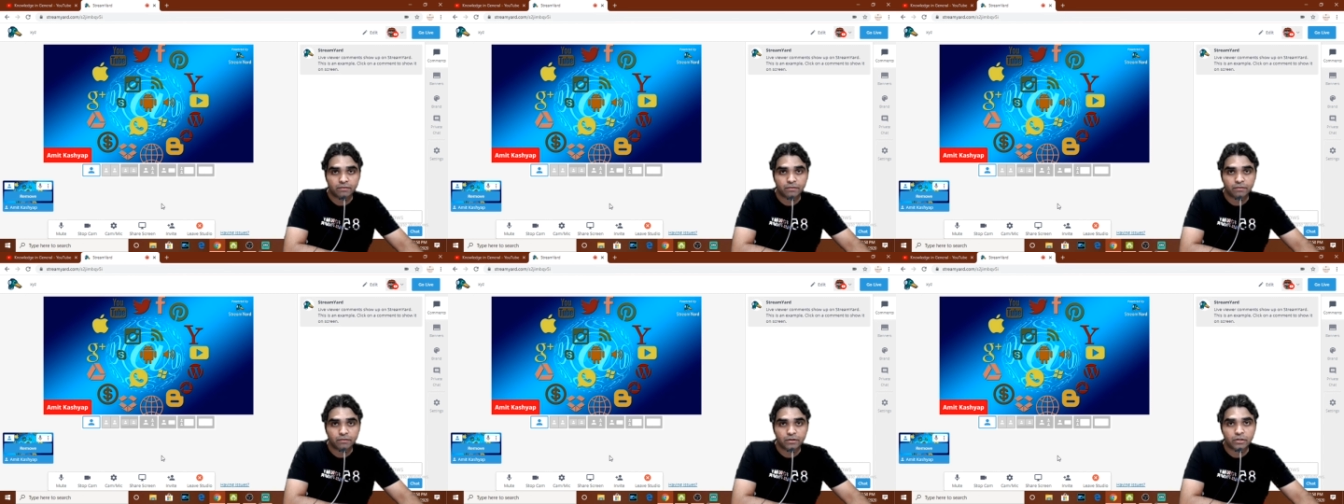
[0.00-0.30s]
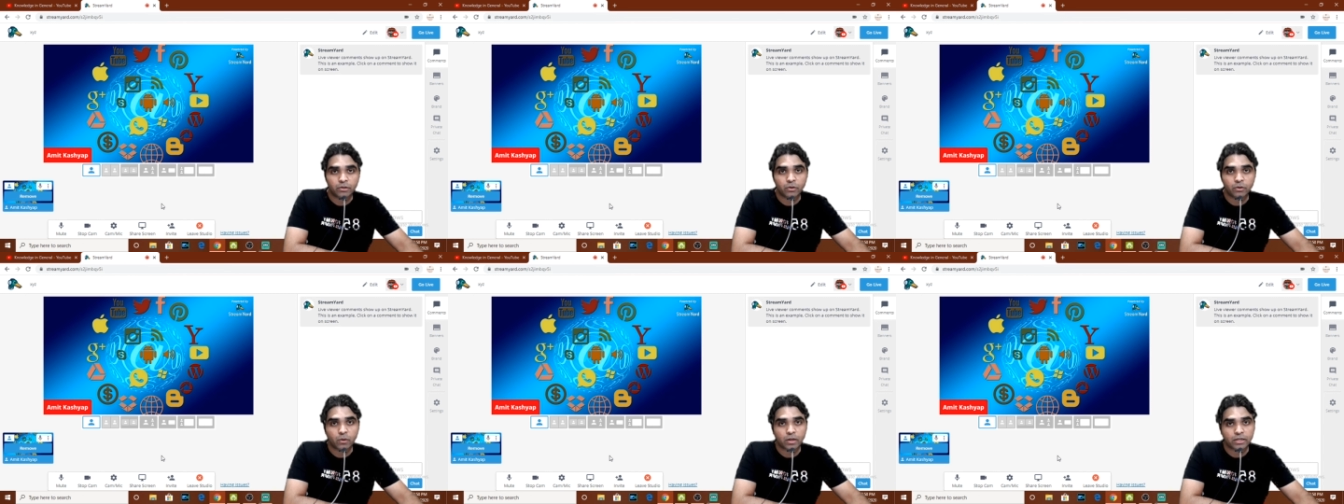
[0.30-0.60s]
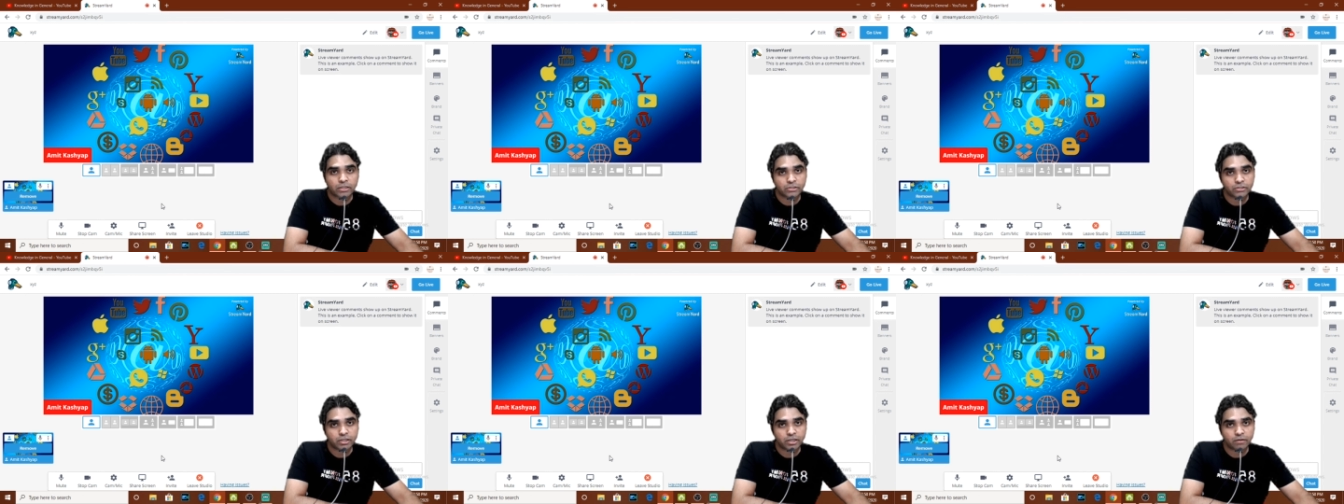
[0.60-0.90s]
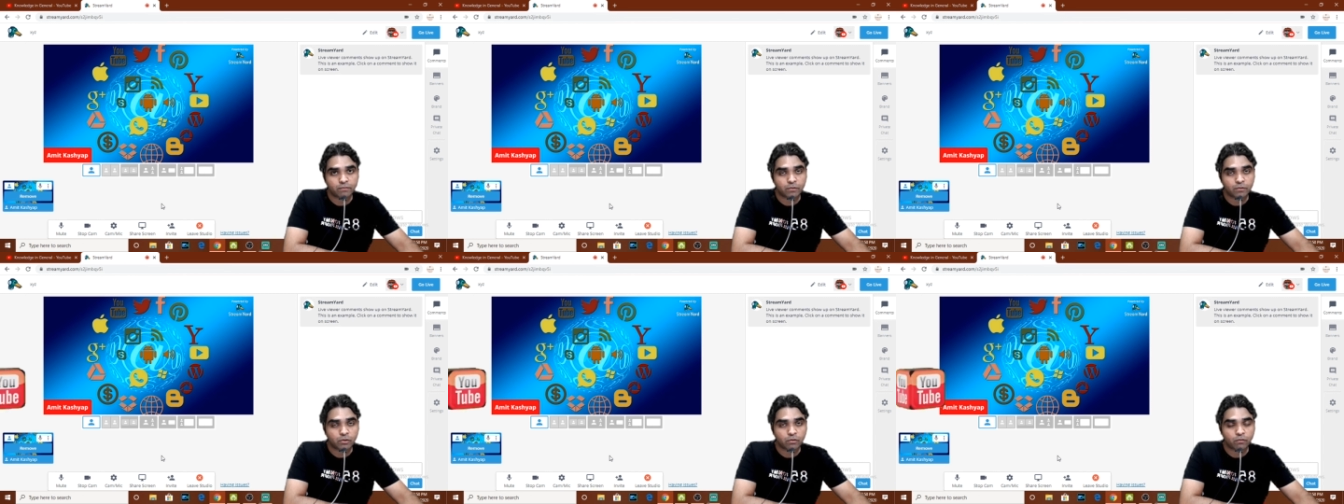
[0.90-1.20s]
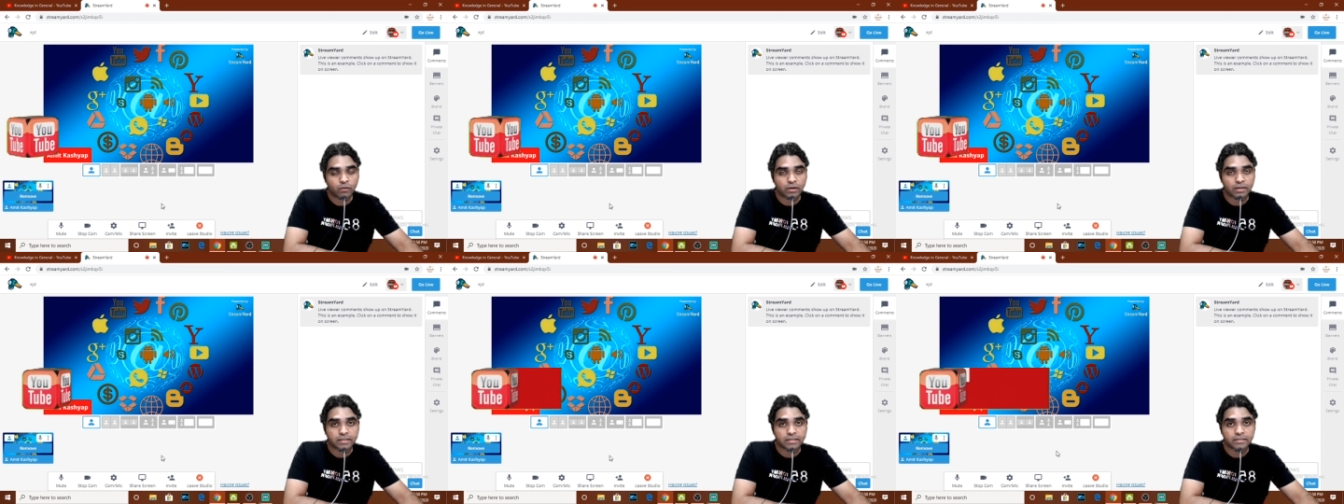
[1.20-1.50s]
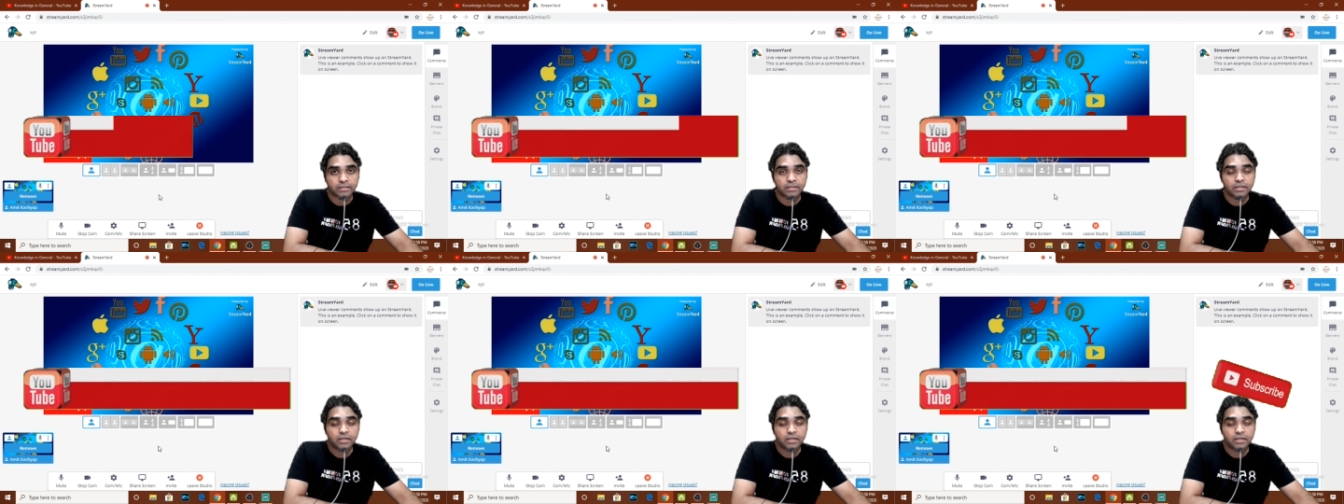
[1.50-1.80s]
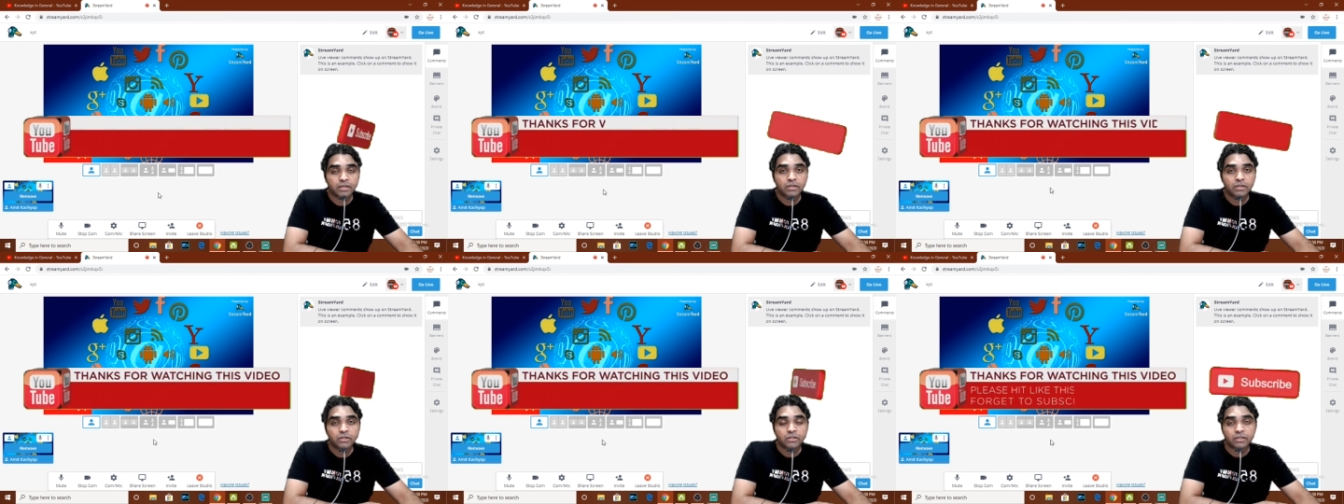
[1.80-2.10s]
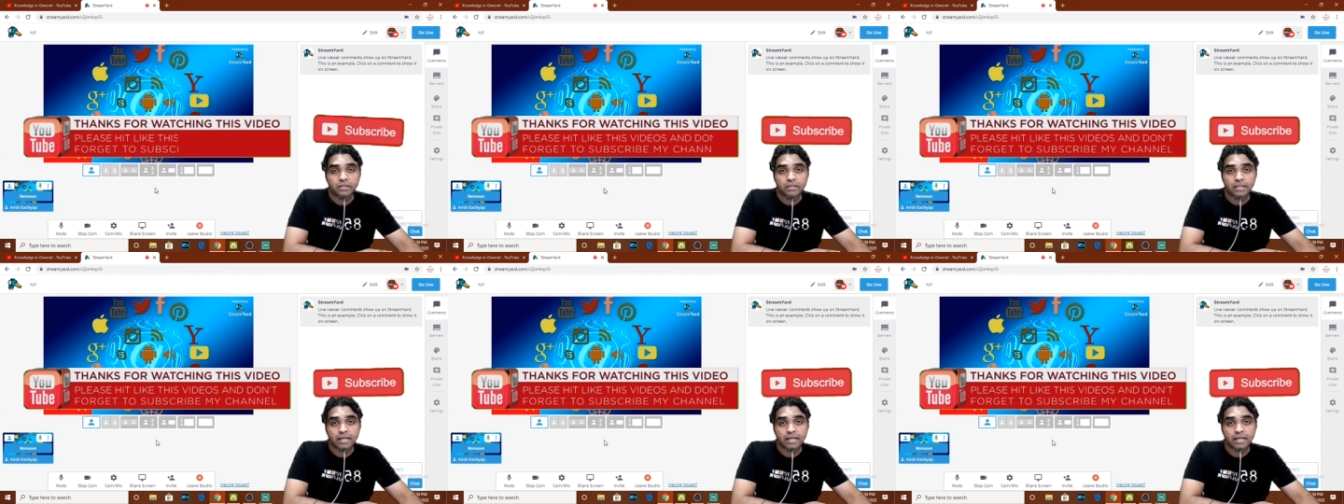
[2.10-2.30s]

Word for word: and share it with your friends. Th this